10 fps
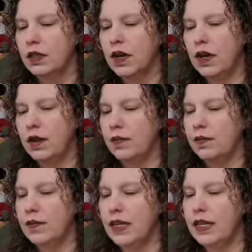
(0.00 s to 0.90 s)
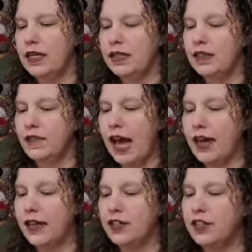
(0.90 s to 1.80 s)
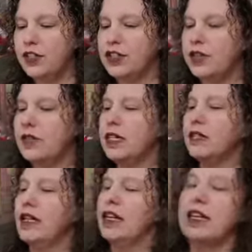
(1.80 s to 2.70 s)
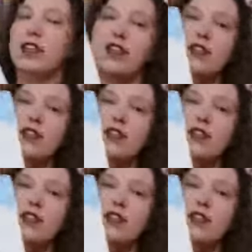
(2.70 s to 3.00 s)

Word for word: Um, it is divided into units and each